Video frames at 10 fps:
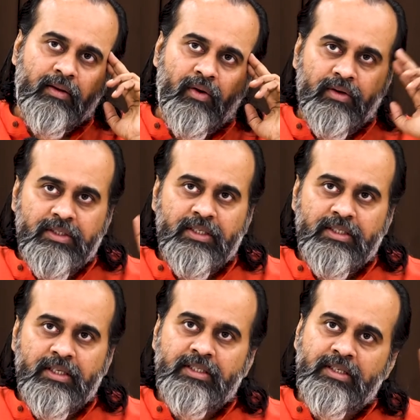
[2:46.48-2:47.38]

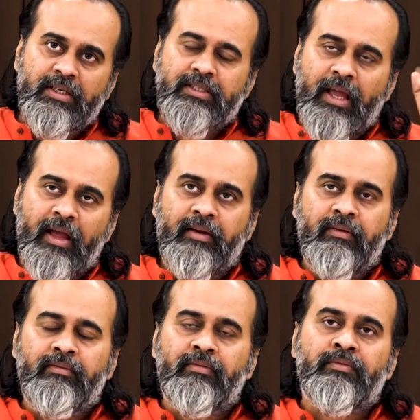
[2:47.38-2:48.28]
consciousness does
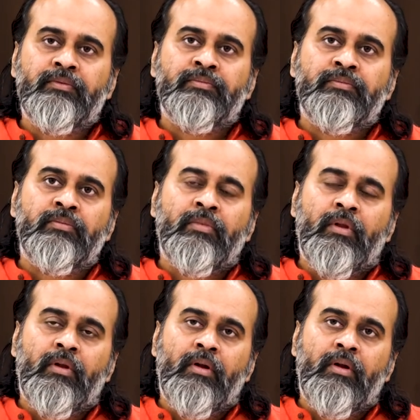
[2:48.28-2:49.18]
have
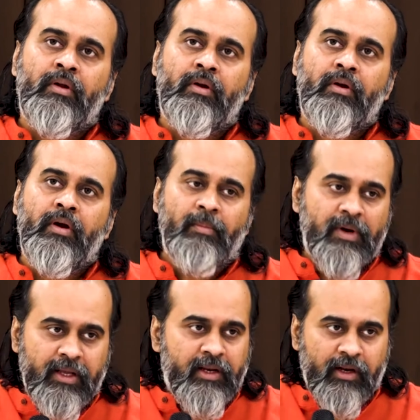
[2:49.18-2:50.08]
a
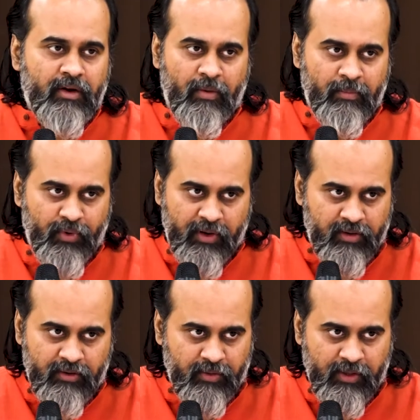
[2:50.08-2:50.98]
material
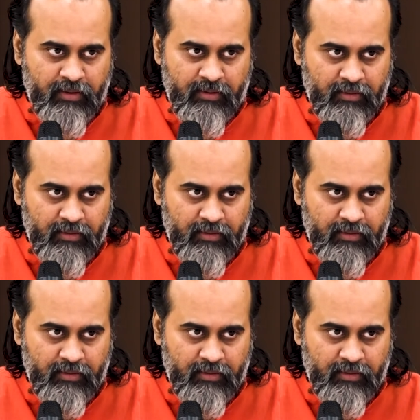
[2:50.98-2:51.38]
component to it.